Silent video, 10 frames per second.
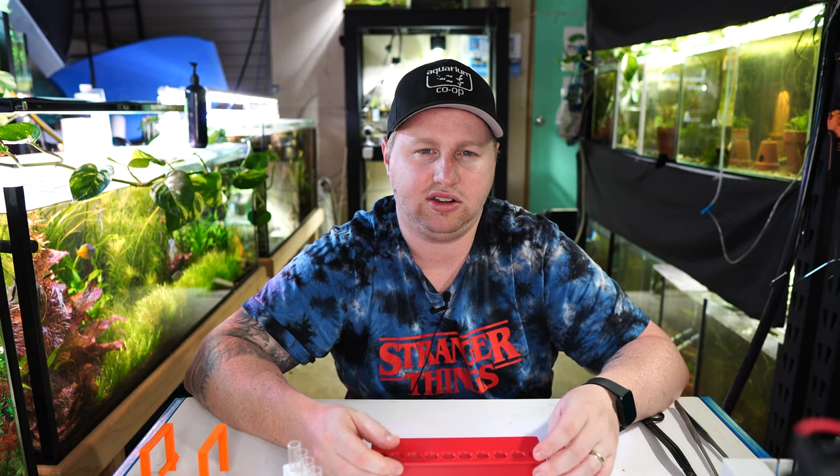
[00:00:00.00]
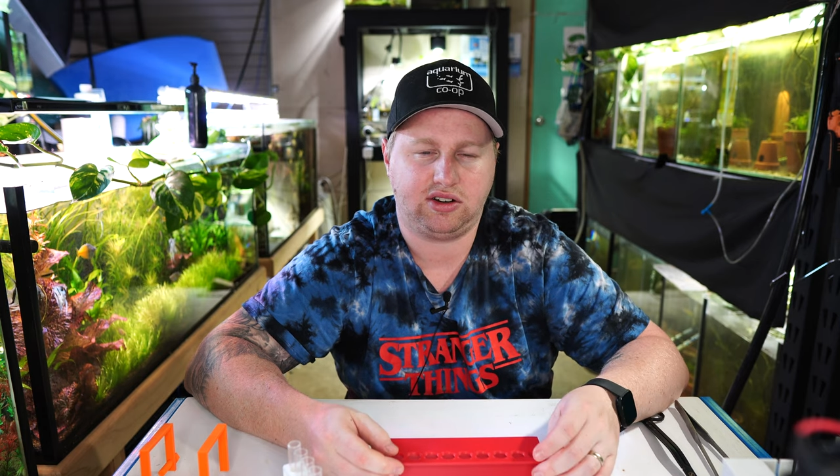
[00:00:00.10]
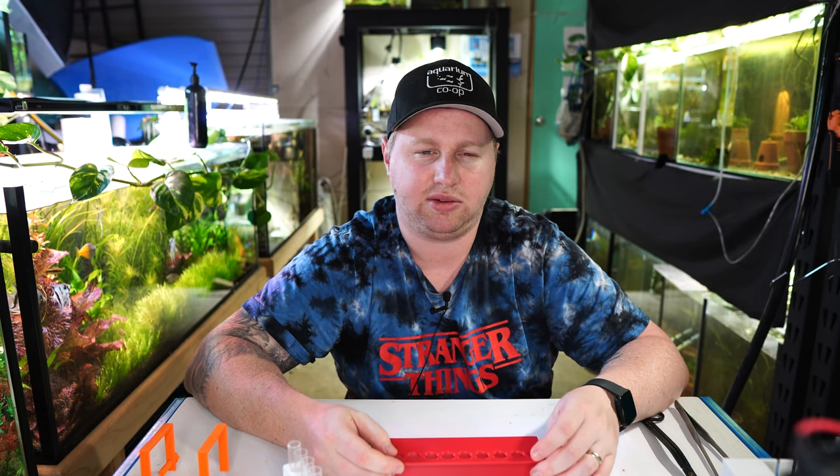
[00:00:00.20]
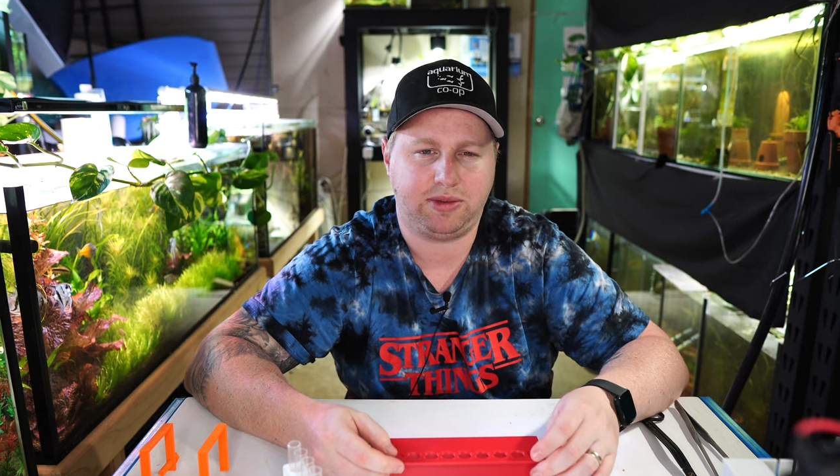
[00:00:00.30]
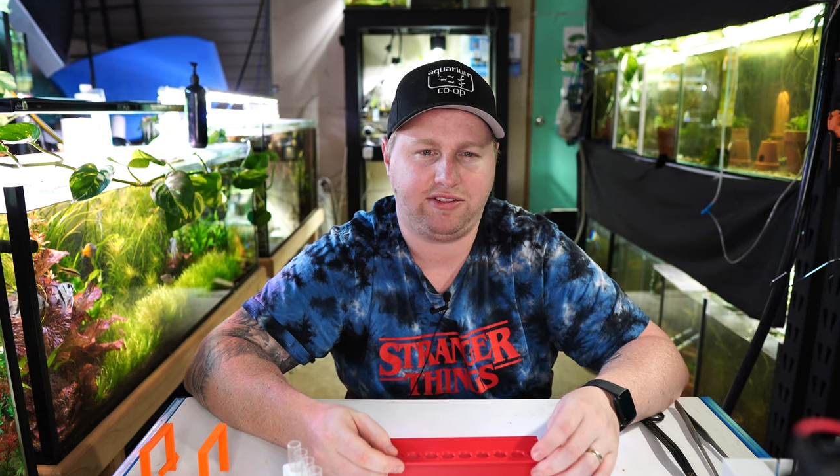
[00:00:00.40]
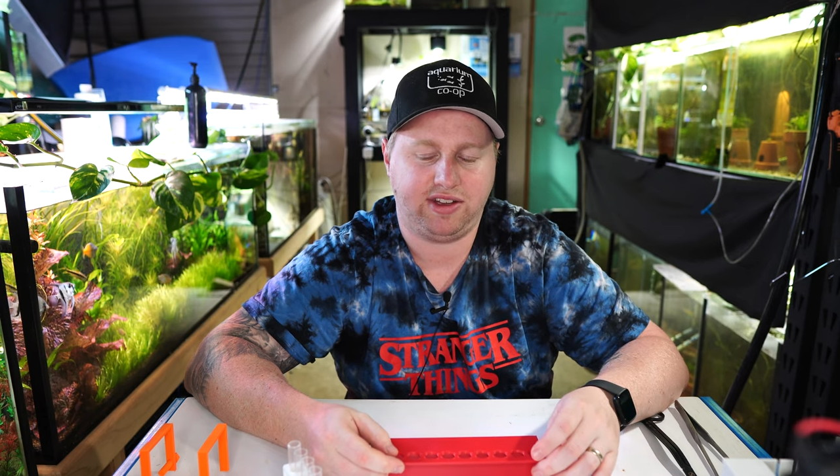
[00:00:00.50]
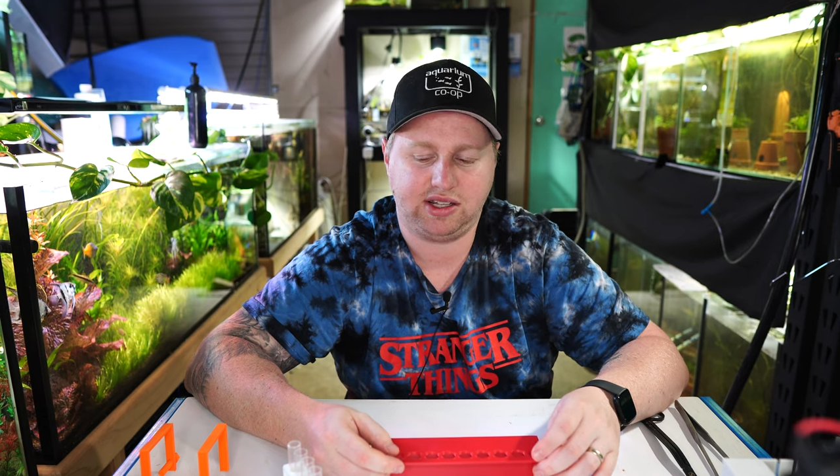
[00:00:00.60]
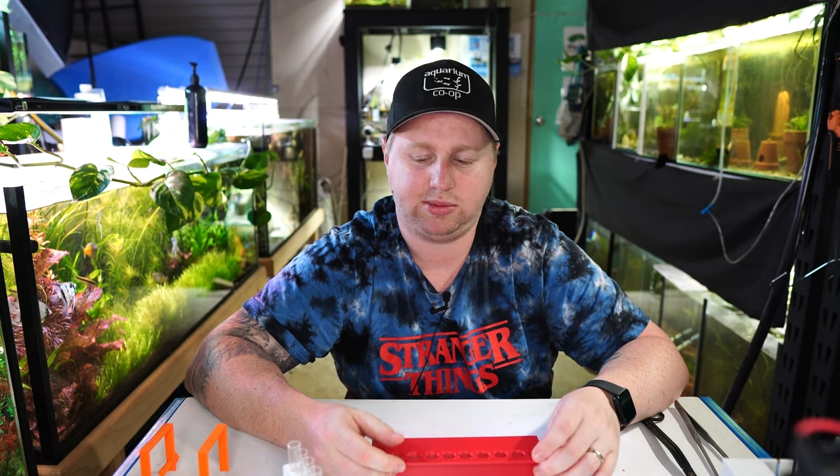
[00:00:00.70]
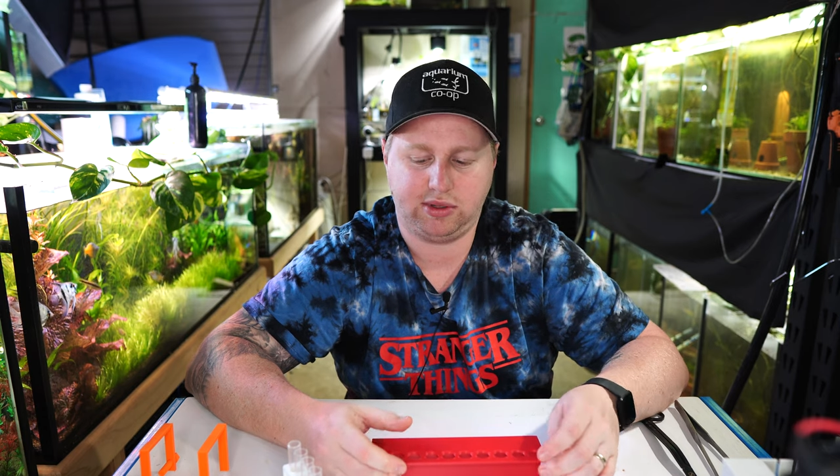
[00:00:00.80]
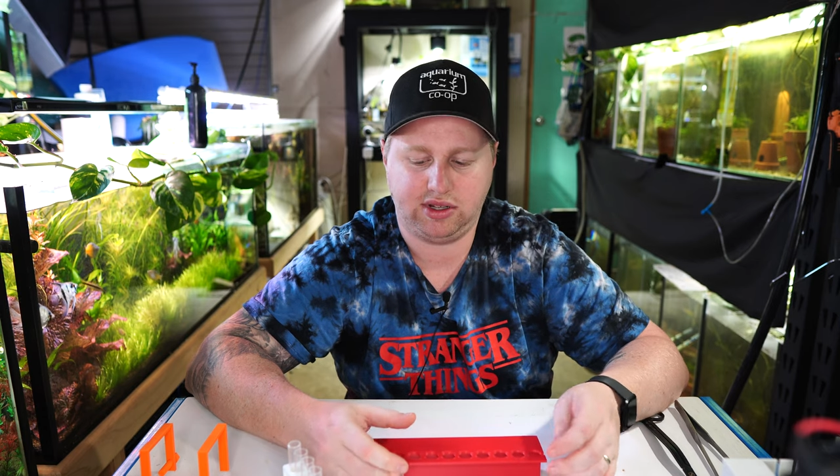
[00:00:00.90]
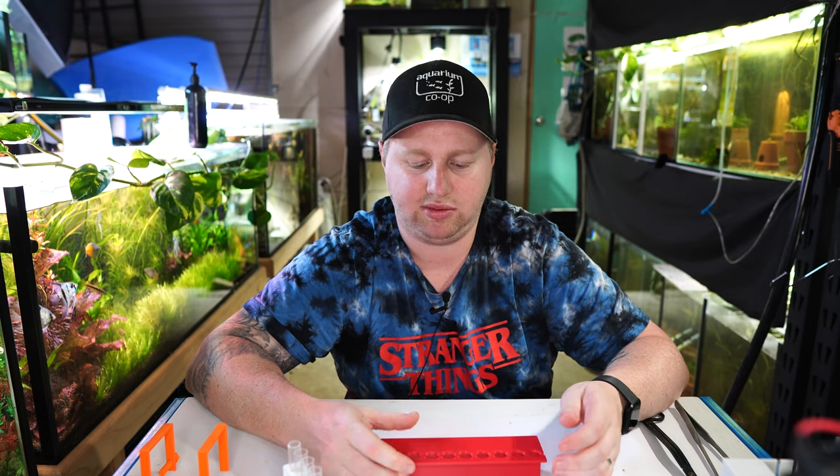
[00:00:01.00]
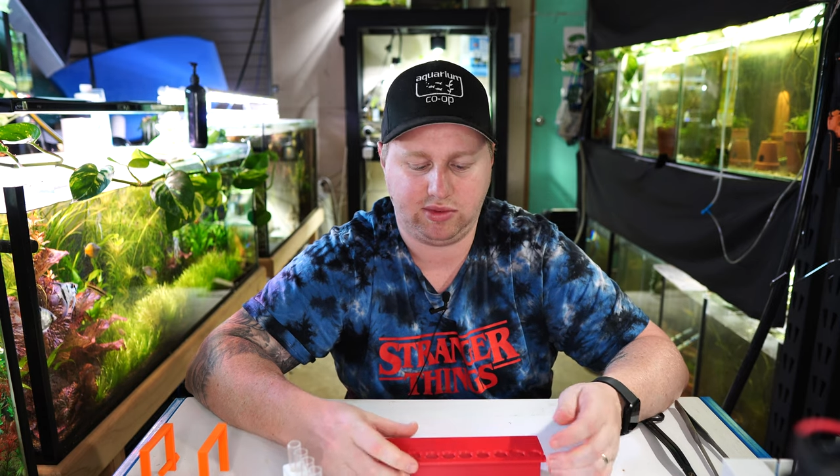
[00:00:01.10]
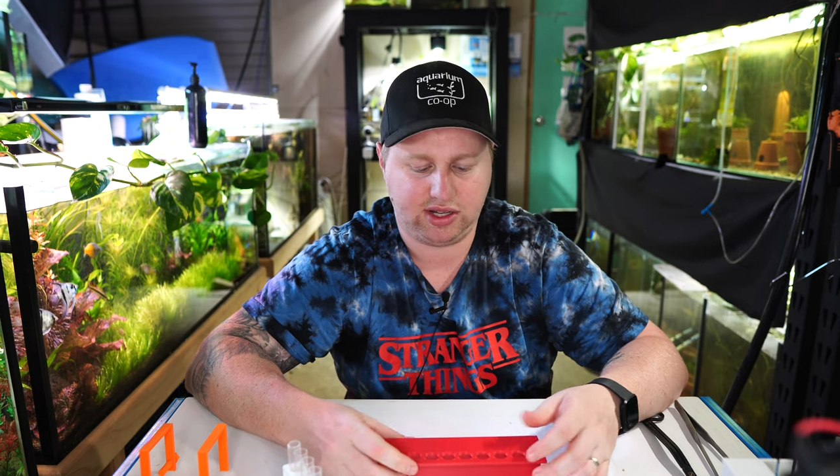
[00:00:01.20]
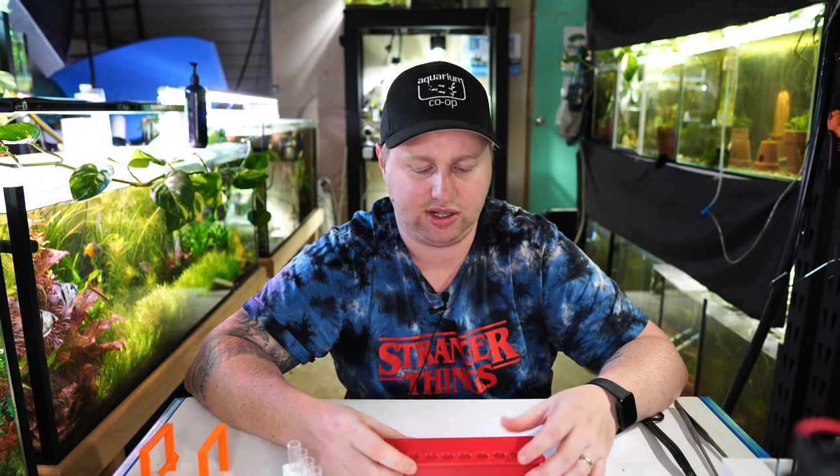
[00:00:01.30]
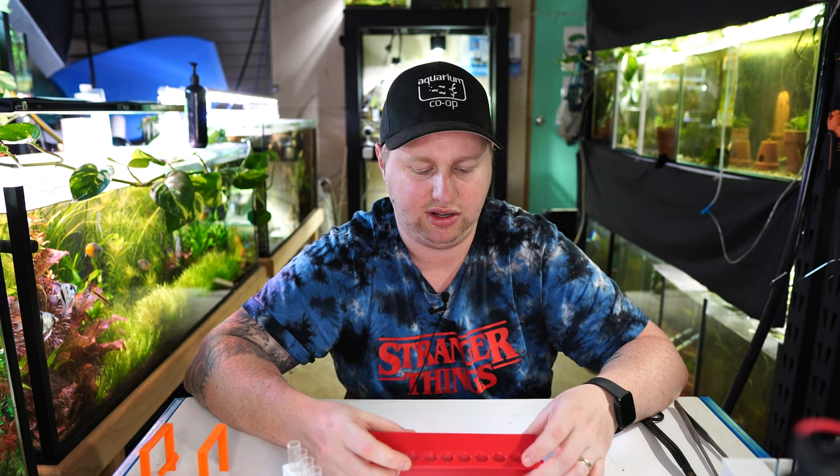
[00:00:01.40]
or on my Facebook, and
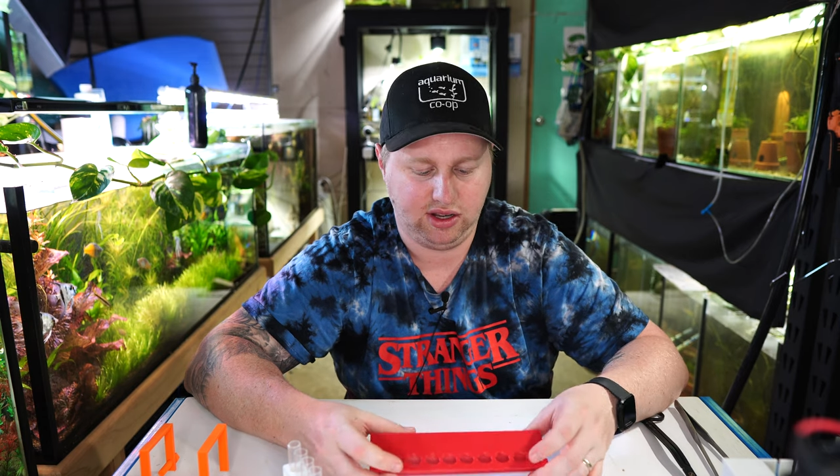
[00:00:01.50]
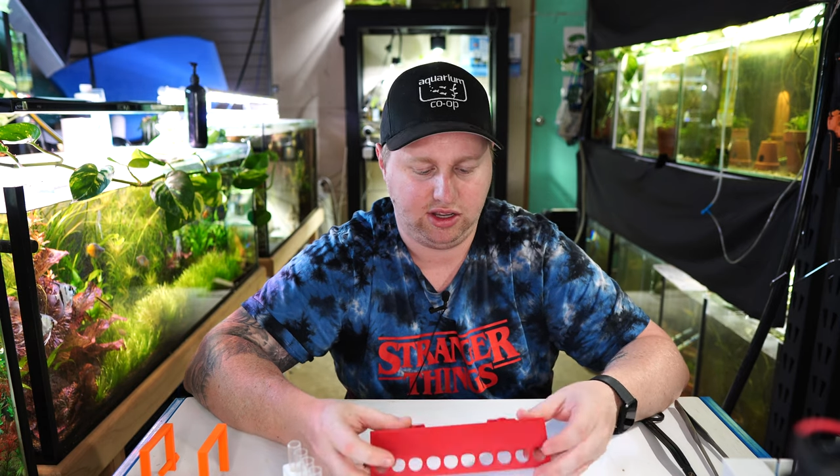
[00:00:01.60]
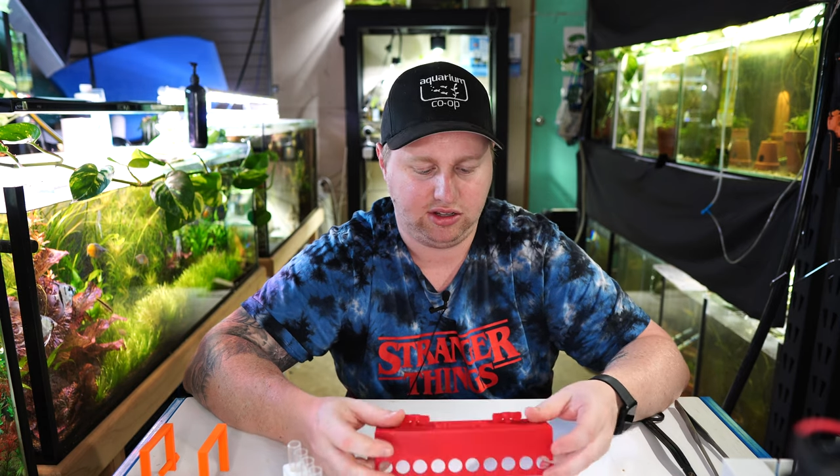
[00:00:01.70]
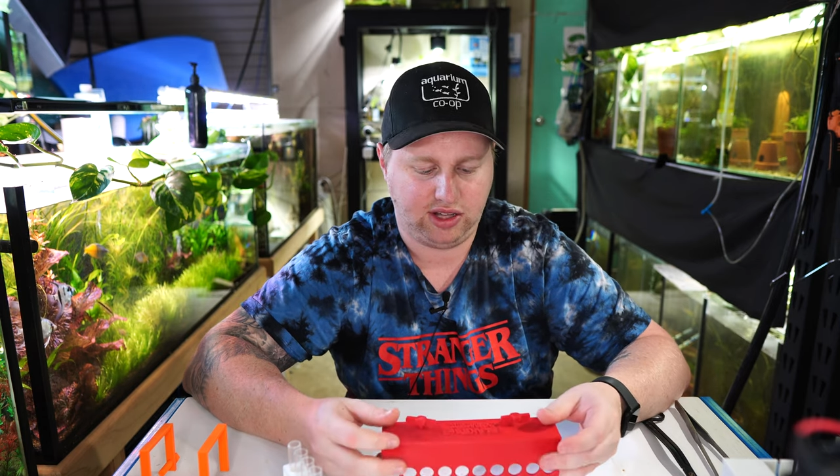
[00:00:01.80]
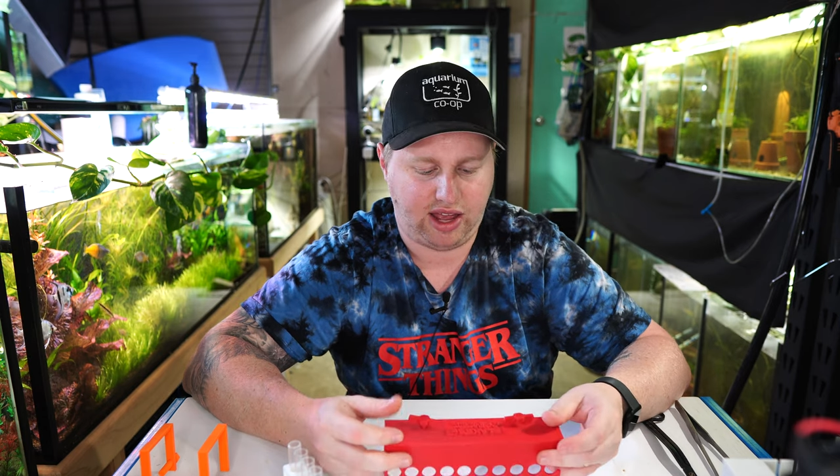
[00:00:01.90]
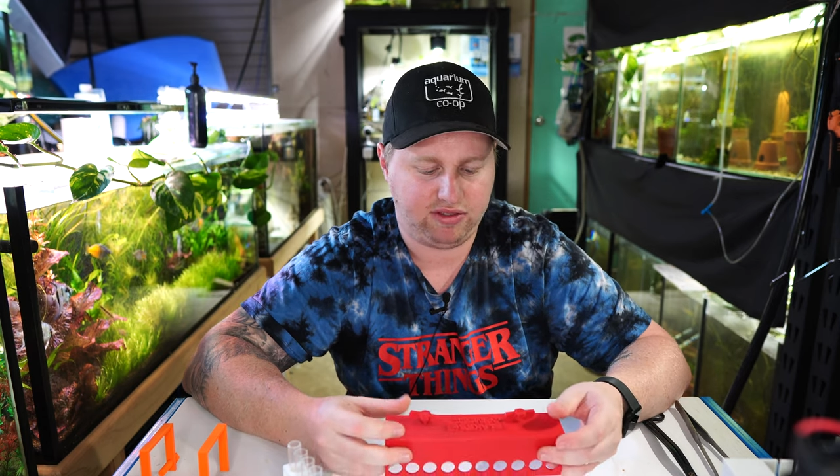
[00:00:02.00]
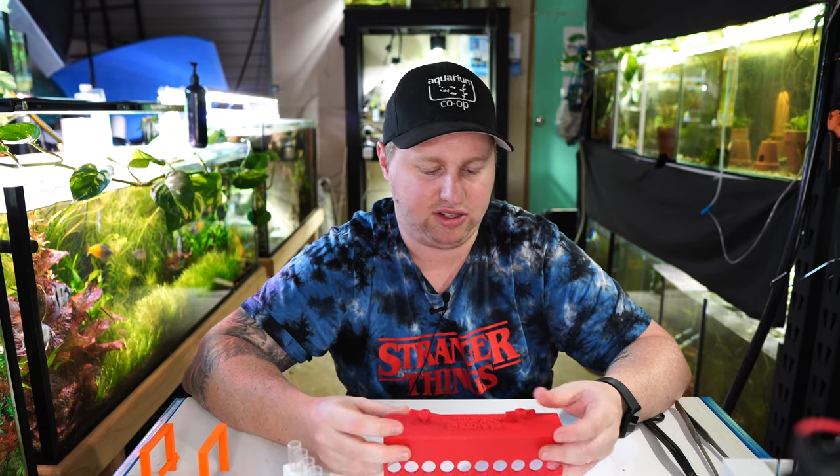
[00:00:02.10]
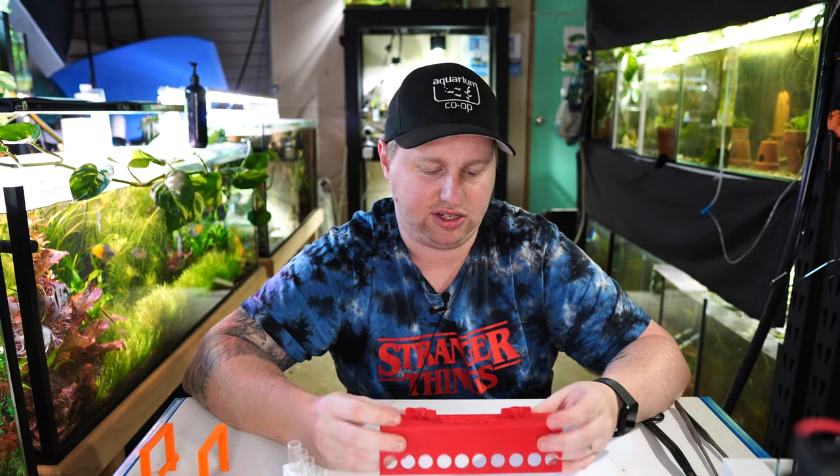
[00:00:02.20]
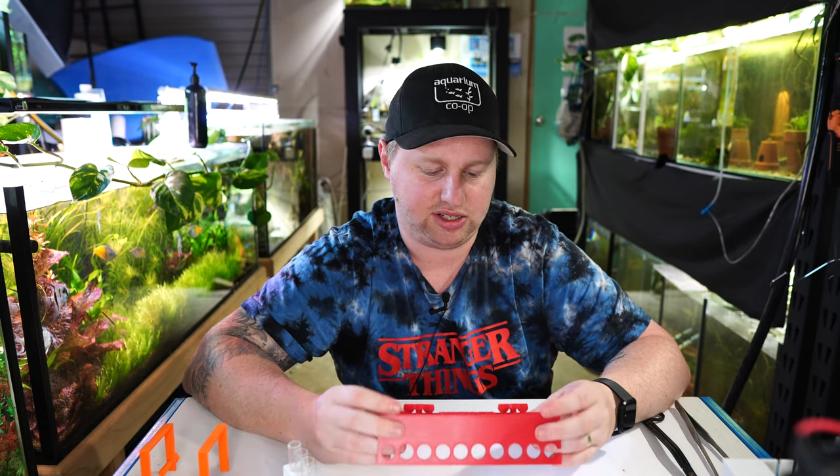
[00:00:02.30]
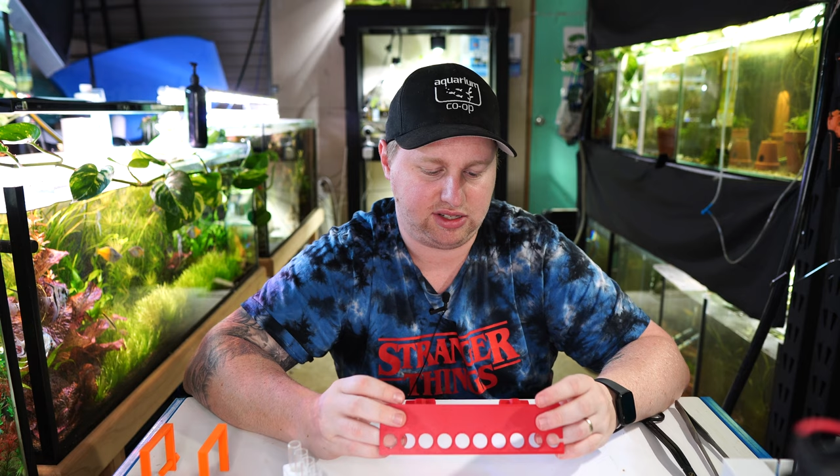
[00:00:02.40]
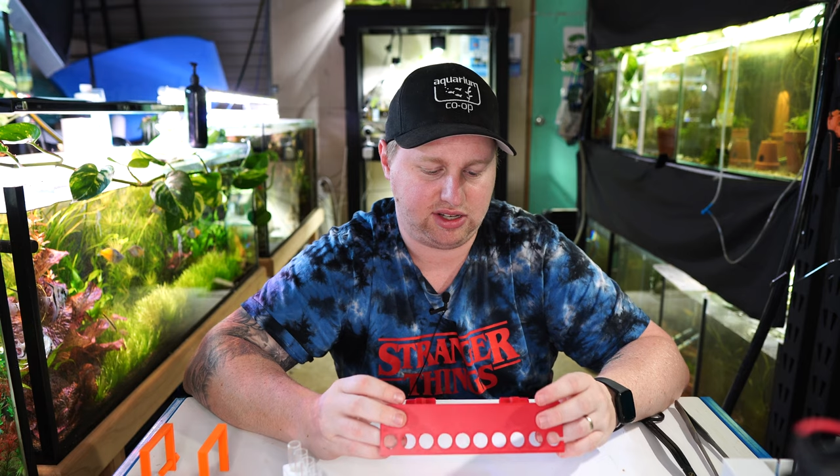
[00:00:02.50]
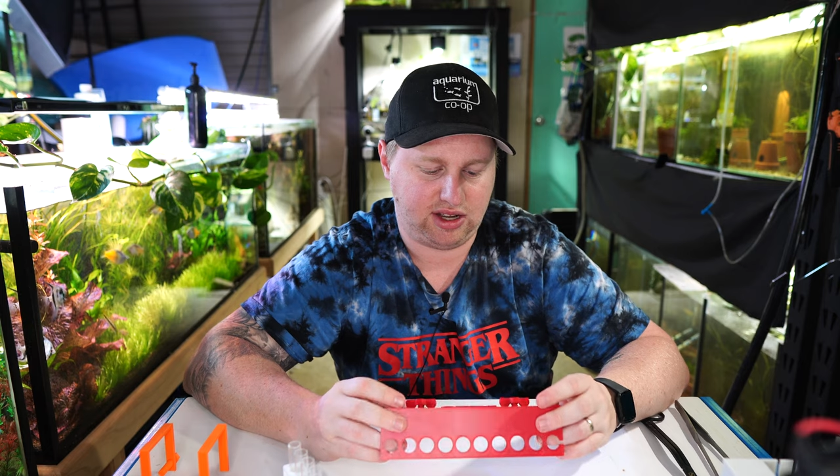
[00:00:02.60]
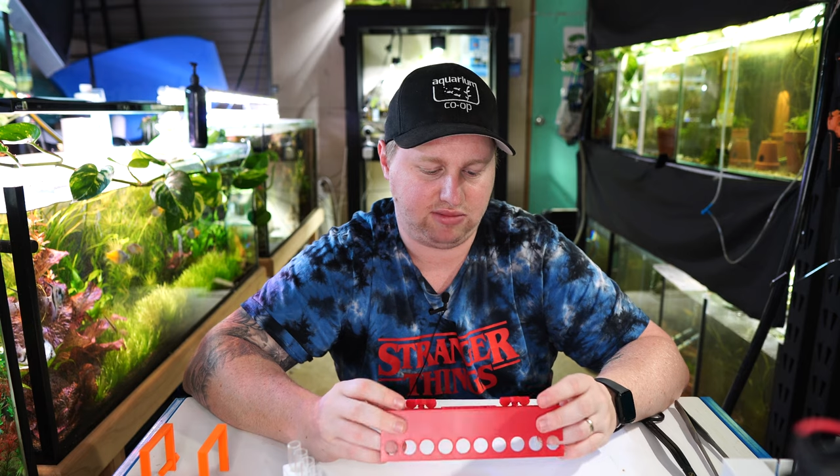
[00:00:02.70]
we can have a look at